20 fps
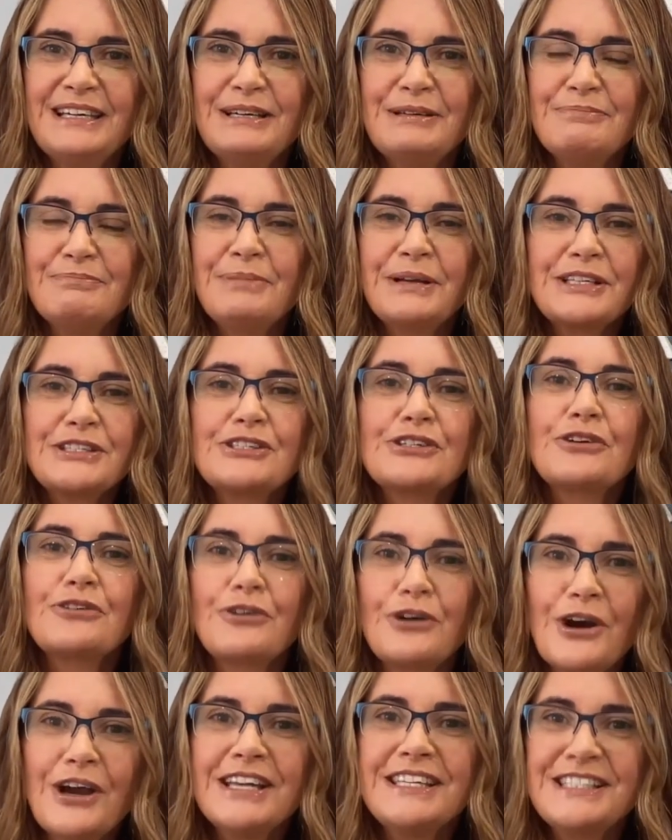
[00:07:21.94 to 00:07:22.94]
But as
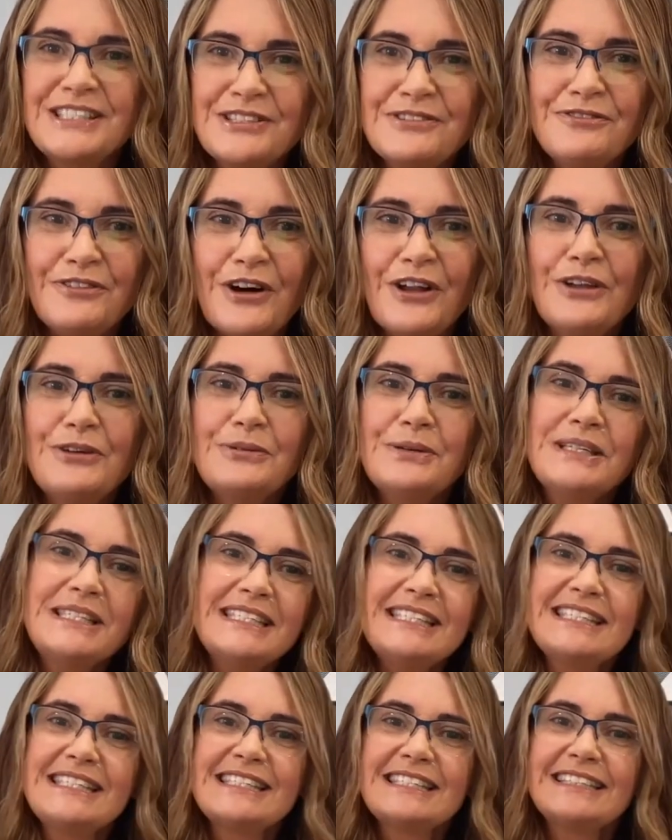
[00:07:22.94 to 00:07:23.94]
Christ
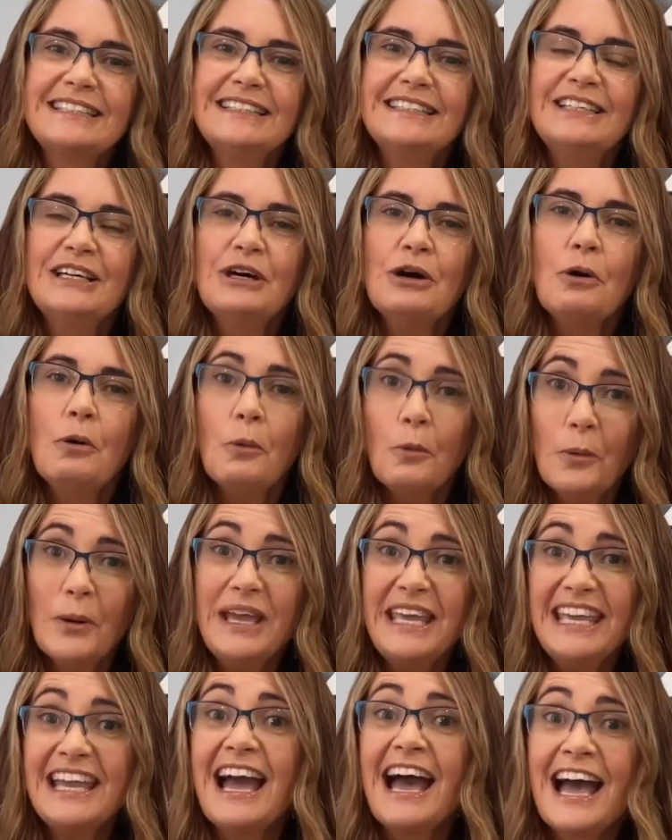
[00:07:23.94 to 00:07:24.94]
followers,
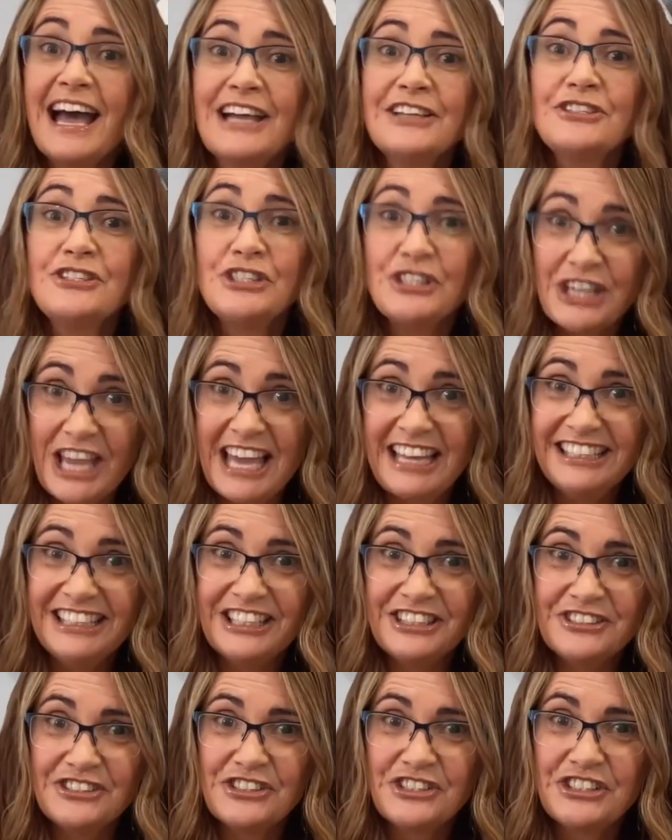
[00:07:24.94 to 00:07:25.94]
we are
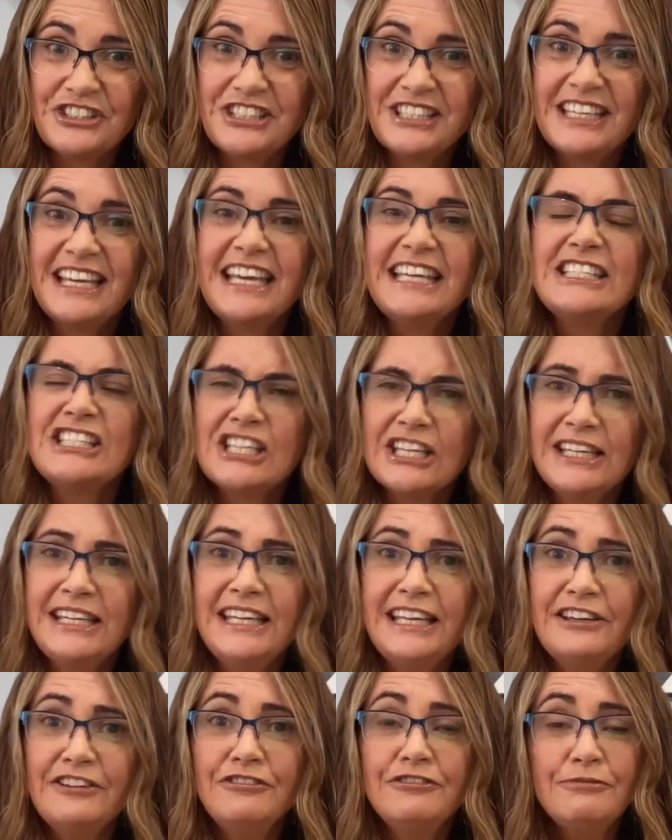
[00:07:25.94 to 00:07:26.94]
challenged to
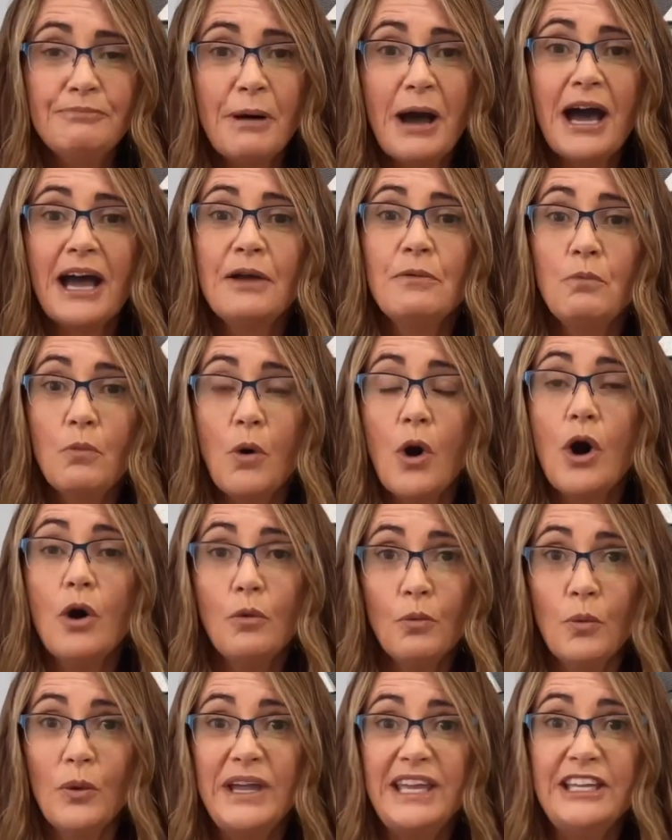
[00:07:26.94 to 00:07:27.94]
live by
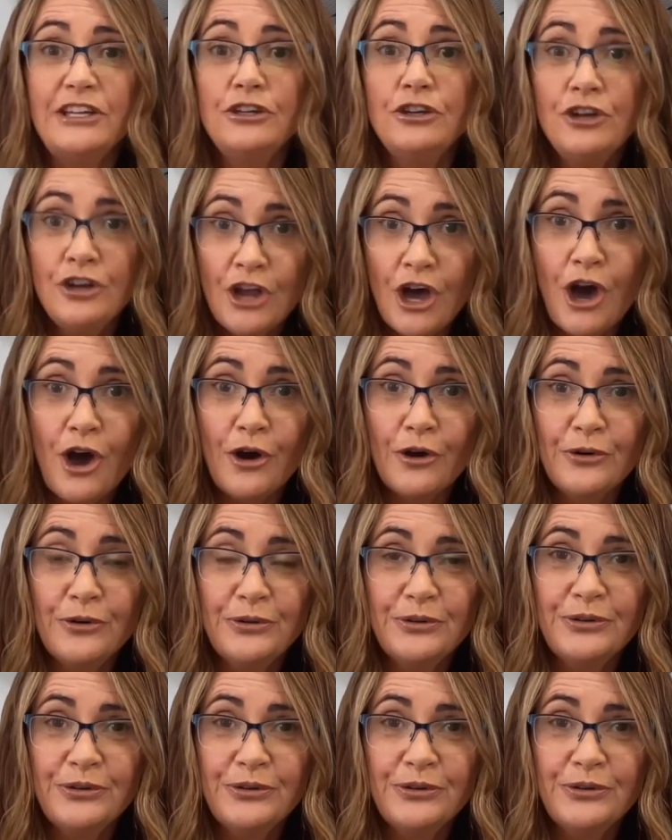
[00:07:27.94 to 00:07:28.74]
what we know.